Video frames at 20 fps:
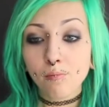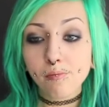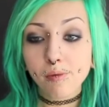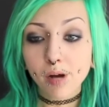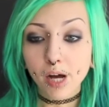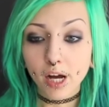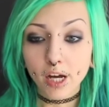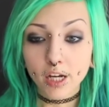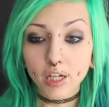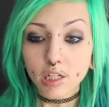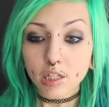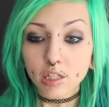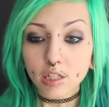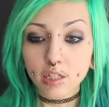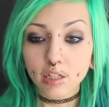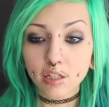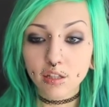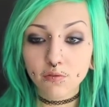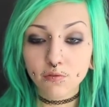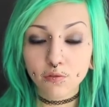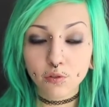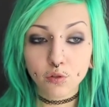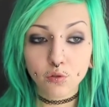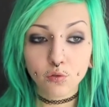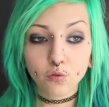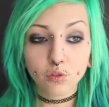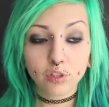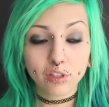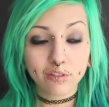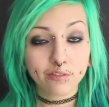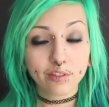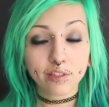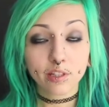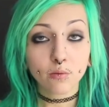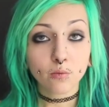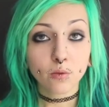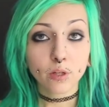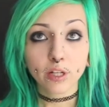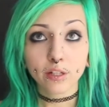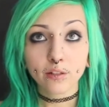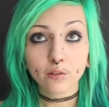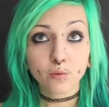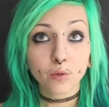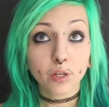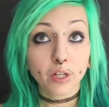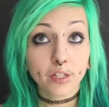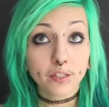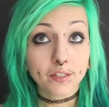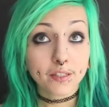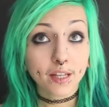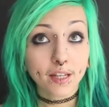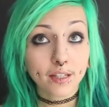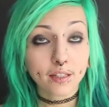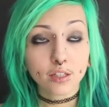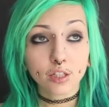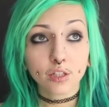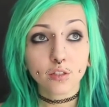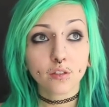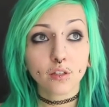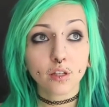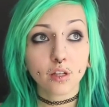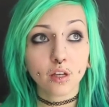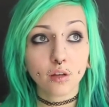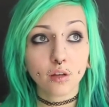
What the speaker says: But if you live somewhere else where there's sun, just